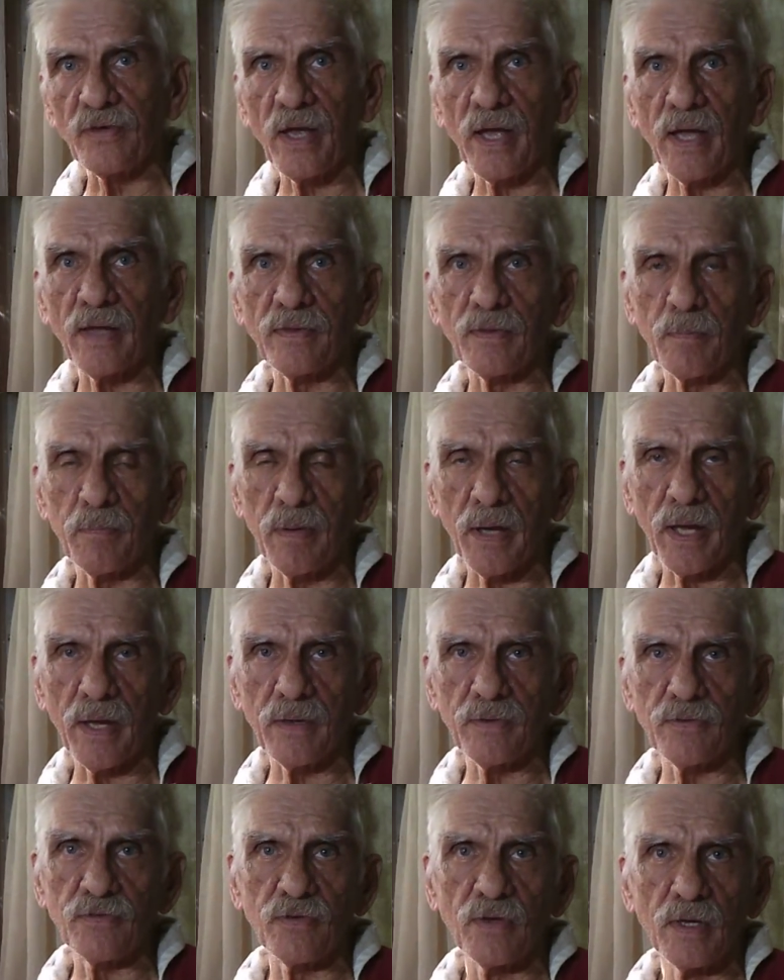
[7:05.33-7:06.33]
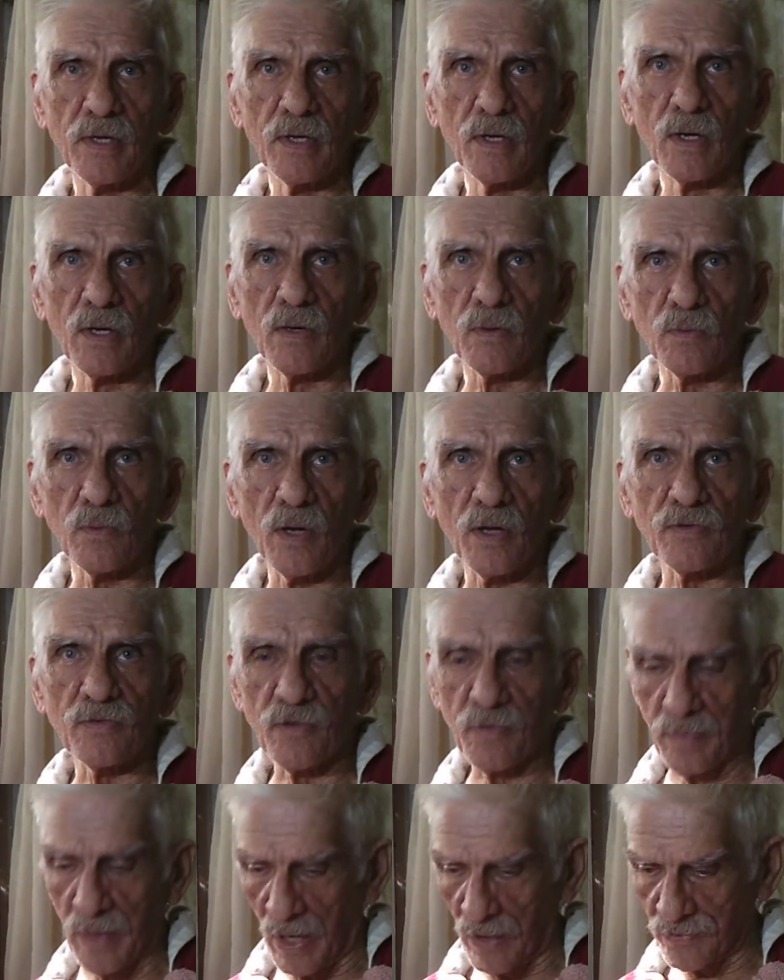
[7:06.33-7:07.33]
and the pigs. Runs
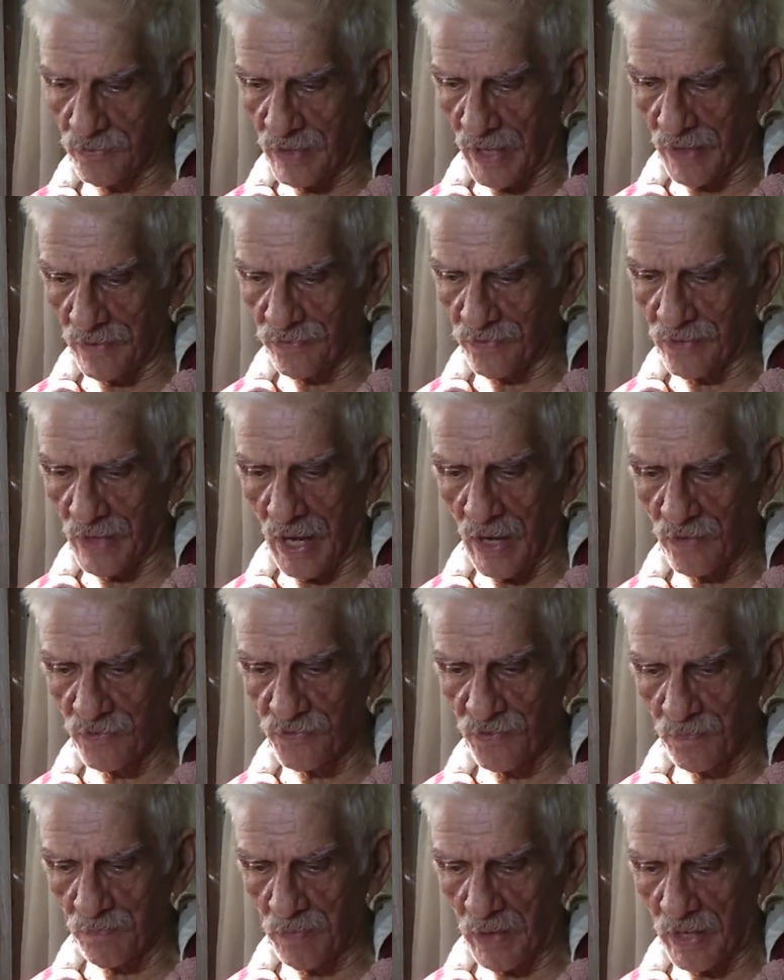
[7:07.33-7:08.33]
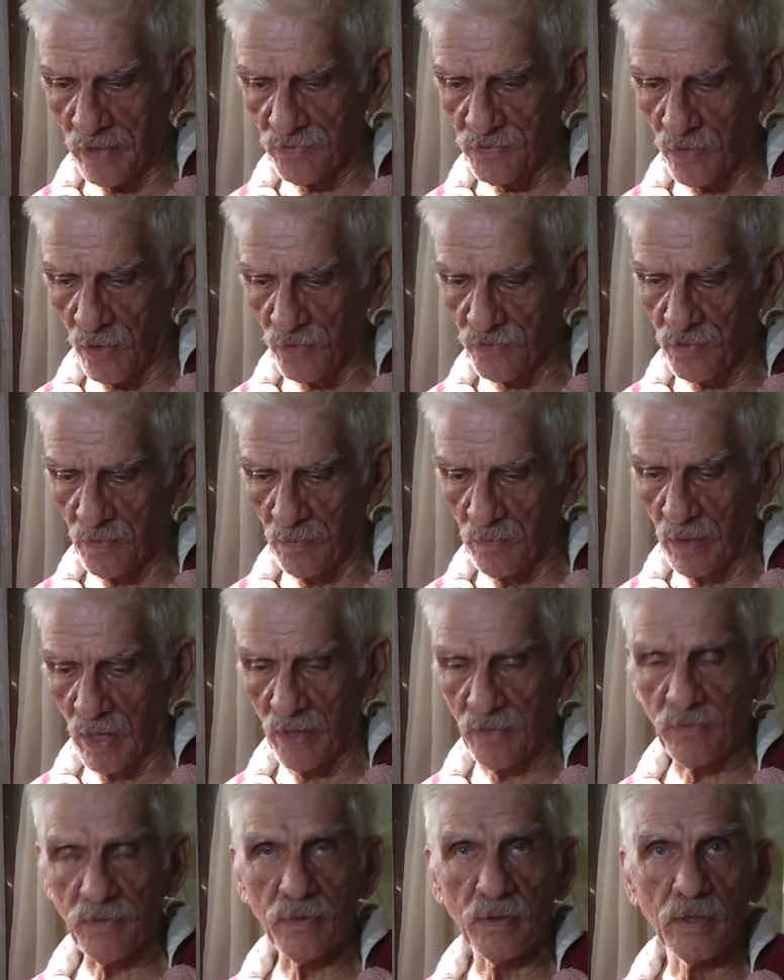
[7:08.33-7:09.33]
about 10,000 pesos a
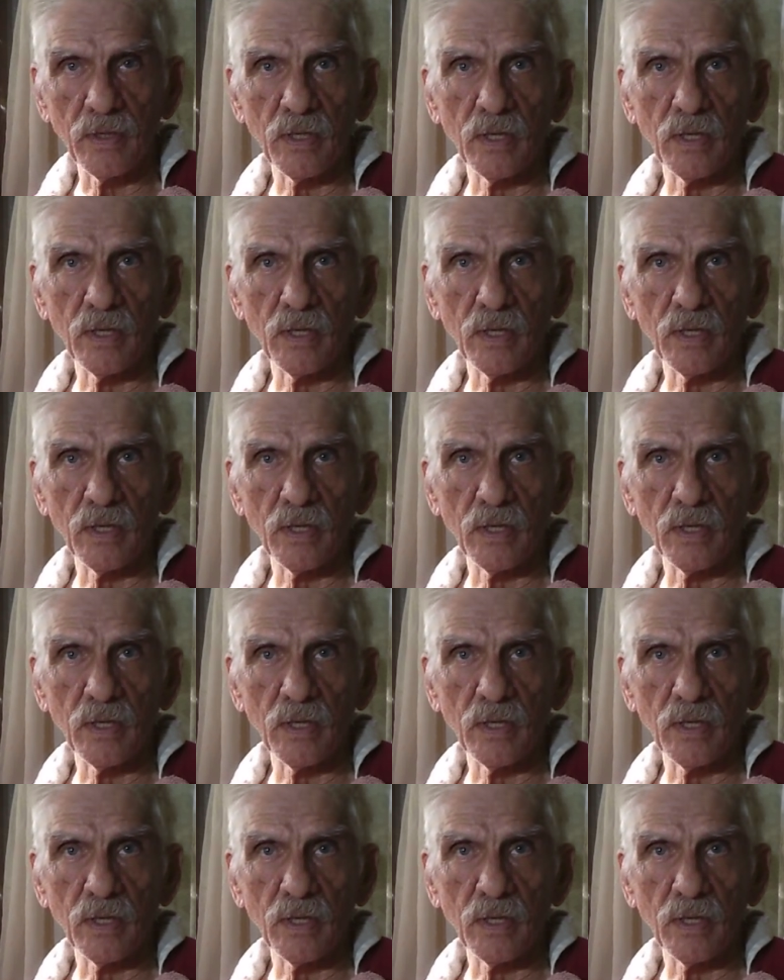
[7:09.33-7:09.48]
month.